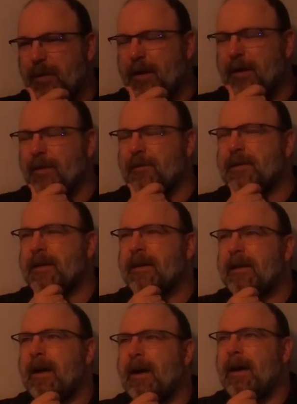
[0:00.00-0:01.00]
we can use,
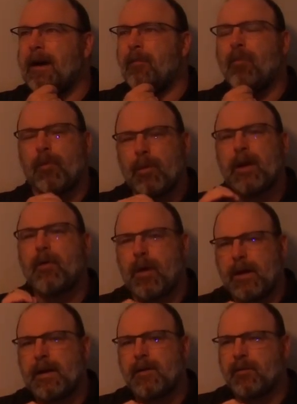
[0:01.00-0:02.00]
um, were really
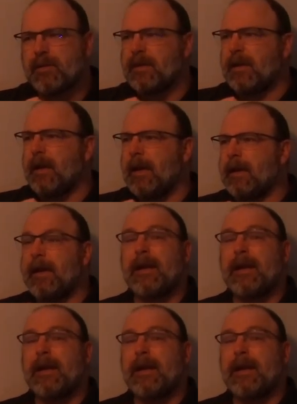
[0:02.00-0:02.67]
quite interested in